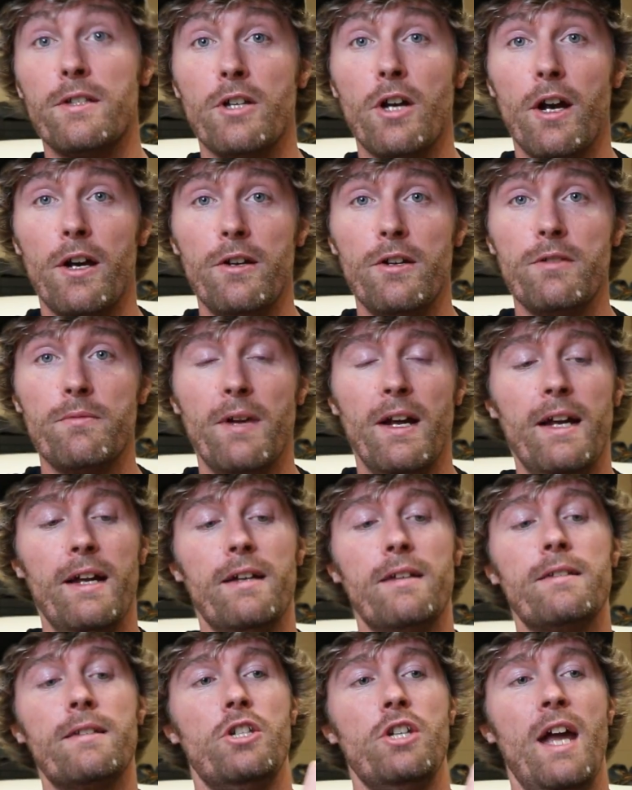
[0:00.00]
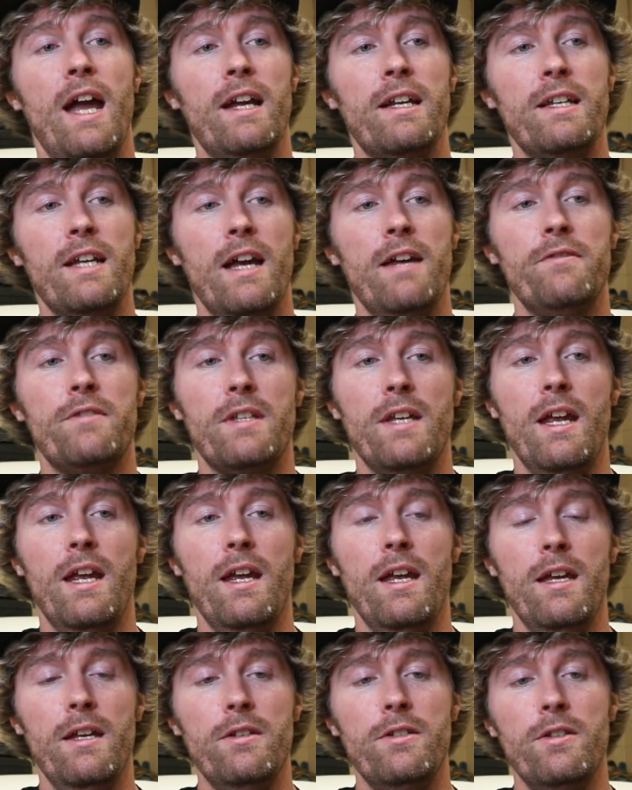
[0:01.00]
Sorry, I used my hands. Jackknifes
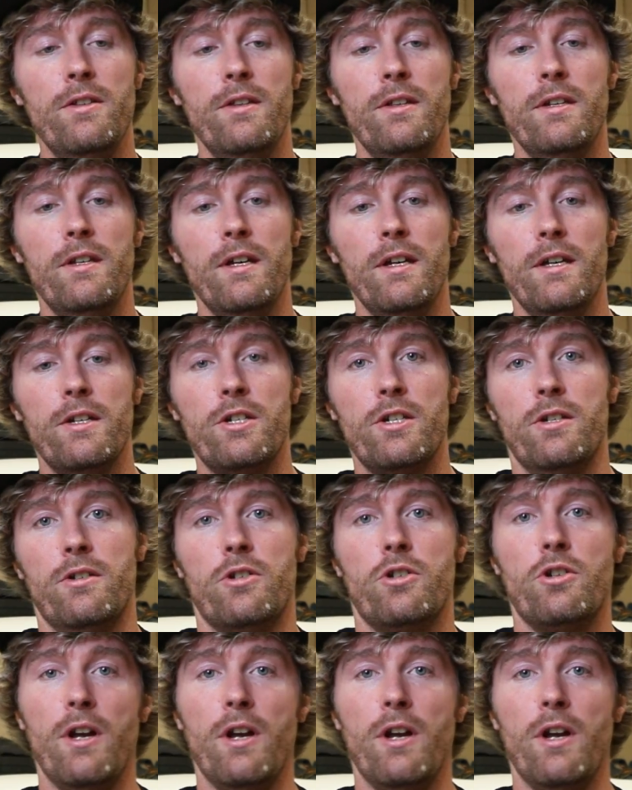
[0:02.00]
into the ditch.